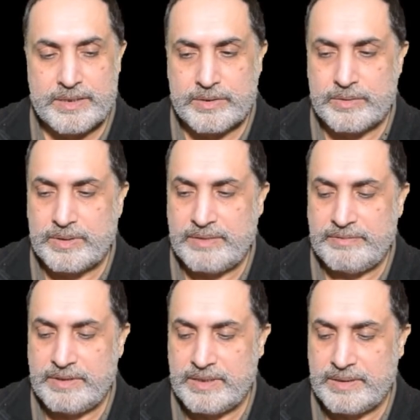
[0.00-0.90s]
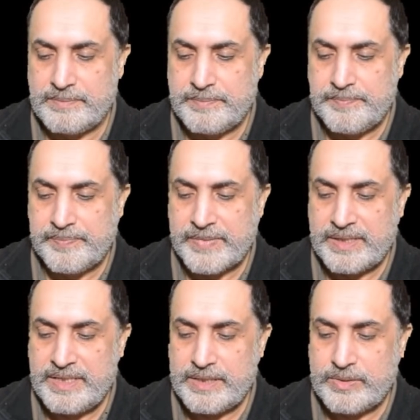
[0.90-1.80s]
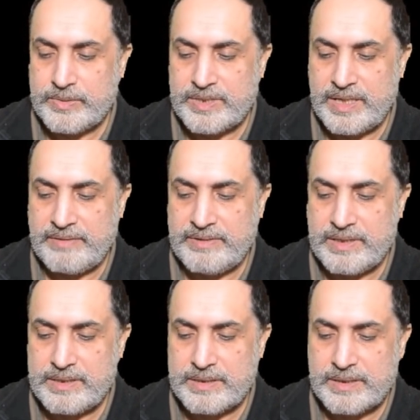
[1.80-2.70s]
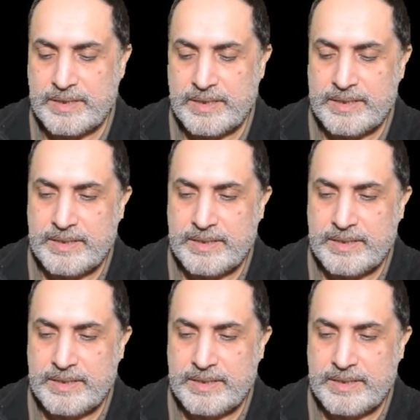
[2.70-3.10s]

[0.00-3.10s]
So I will need to save this.